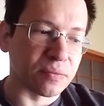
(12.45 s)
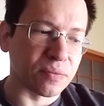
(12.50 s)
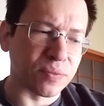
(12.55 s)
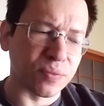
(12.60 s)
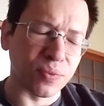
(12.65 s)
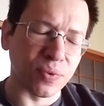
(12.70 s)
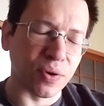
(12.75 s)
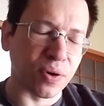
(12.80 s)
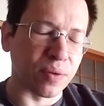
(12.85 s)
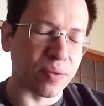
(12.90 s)

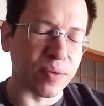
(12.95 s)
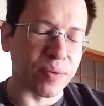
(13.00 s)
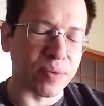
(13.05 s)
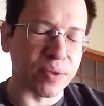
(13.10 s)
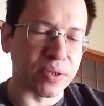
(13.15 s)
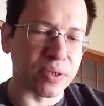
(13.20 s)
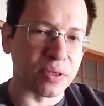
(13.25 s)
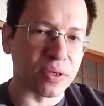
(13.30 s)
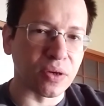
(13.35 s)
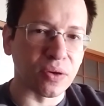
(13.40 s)

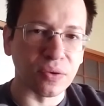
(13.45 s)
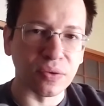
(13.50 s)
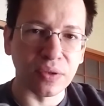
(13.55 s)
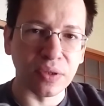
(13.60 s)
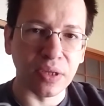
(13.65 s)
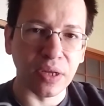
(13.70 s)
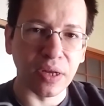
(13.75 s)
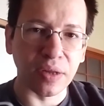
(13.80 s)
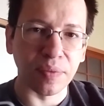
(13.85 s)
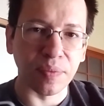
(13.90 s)
probably knows
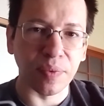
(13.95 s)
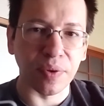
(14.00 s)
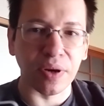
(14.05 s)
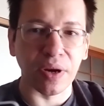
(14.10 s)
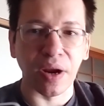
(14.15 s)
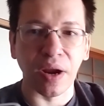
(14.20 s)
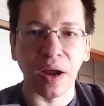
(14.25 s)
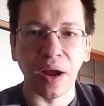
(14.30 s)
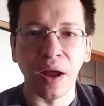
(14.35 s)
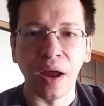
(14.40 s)
that,
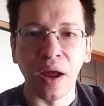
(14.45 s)
but